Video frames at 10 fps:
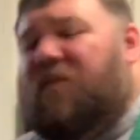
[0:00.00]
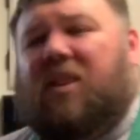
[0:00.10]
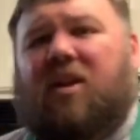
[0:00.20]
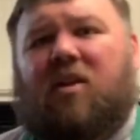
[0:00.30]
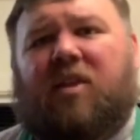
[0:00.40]
in
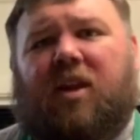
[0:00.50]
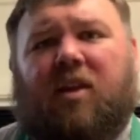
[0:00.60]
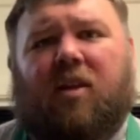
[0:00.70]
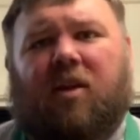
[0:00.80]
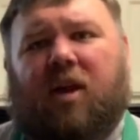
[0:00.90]
there that
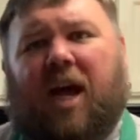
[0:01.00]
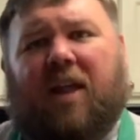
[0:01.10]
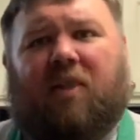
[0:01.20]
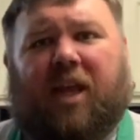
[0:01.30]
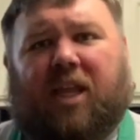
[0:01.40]
I
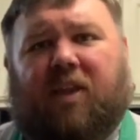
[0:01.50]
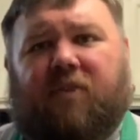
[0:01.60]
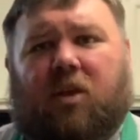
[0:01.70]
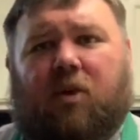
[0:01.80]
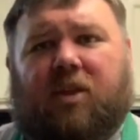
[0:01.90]
like,
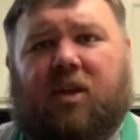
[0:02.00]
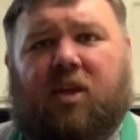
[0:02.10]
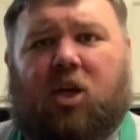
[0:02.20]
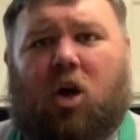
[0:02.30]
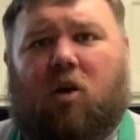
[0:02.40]
even though it
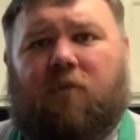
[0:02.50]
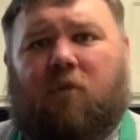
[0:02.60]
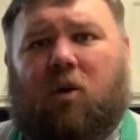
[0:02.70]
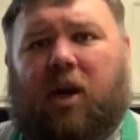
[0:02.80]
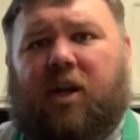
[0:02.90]
didn't call for it.